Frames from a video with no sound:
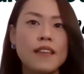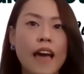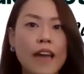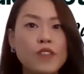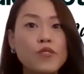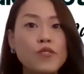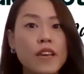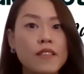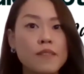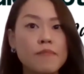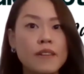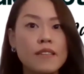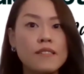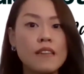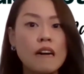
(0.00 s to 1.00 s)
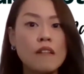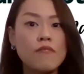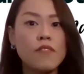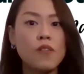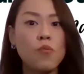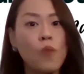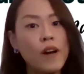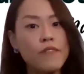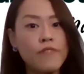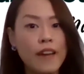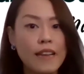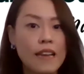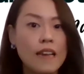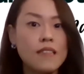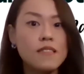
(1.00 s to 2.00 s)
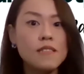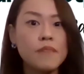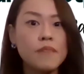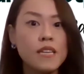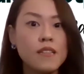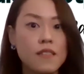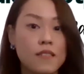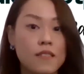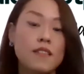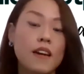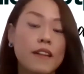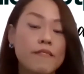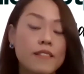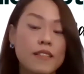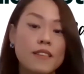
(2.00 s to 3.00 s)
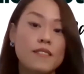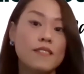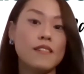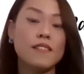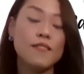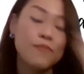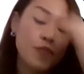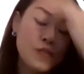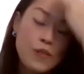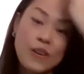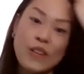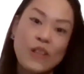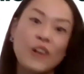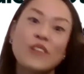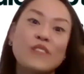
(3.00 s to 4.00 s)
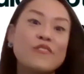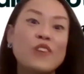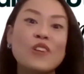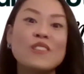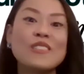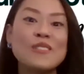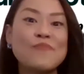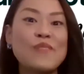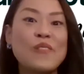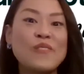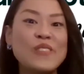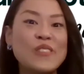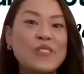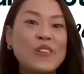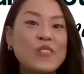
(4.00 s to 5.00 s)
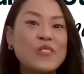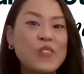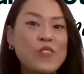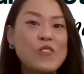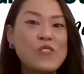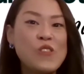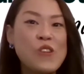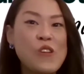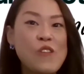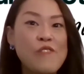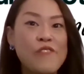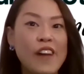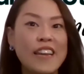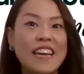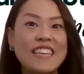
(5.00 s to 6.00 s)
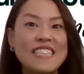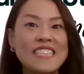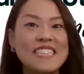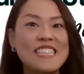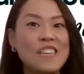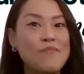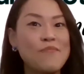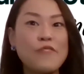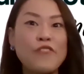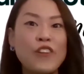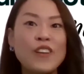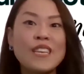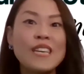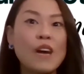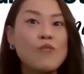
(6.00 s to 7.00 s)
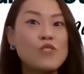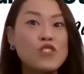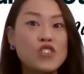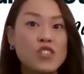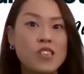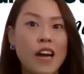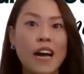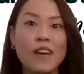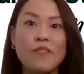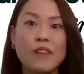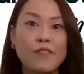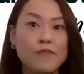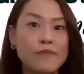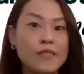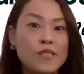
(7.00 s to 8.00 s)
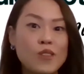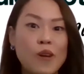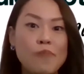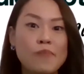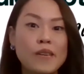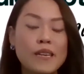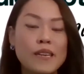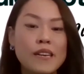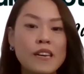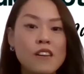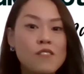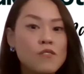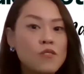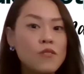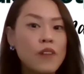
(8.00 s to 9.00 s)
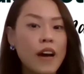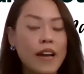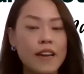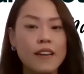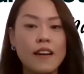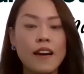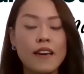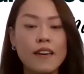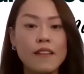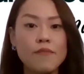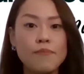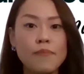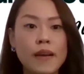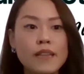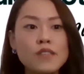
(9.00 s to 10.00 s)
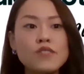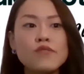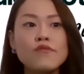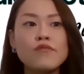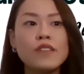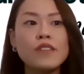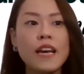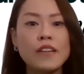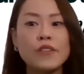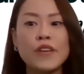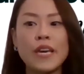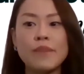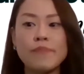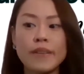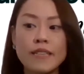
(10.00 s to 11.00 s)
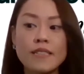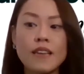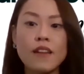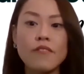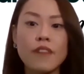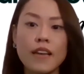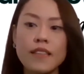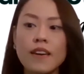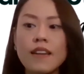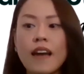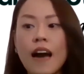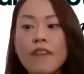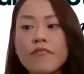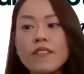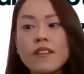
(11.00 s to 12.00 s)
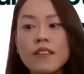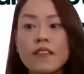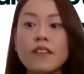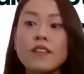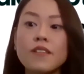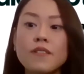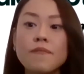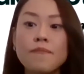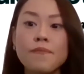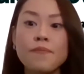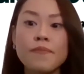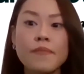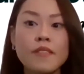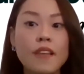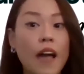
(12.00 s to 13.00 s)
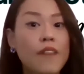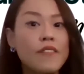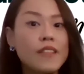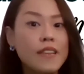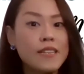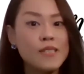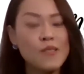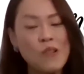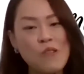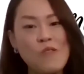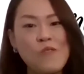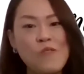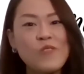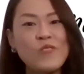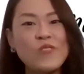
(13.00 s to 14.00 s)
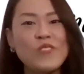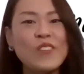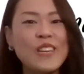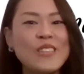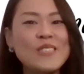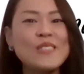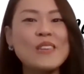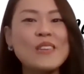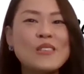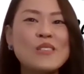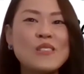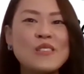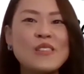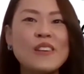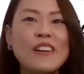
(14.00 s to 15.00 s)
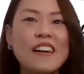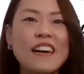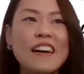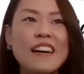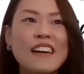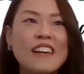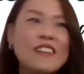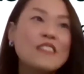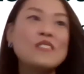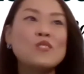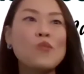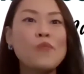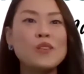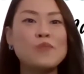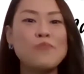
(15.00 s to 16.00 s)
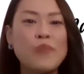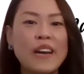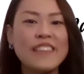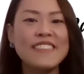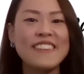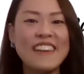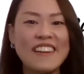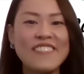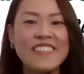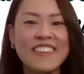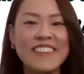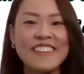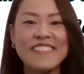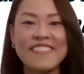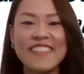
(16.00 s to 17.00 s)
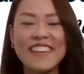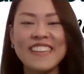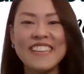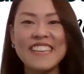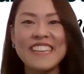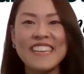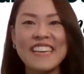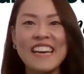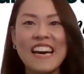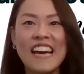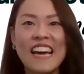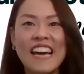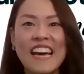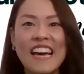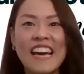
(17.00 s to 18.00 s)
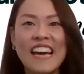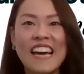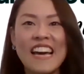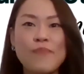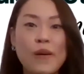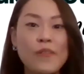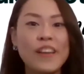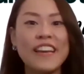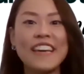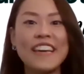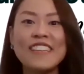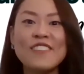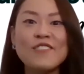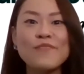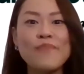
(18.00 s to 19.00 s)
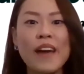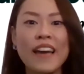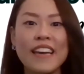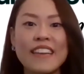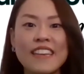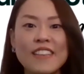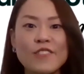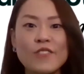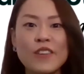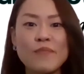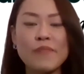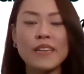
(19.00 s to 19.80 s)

educating myself on what finance means, because I realized that a lot of doctors probably don't know finances. Like before that, I would shy away from the topic. So I managed to re-educate myself. And then after a year, I realized, oh, it's so much brighter out here, right? But when I look back and I look at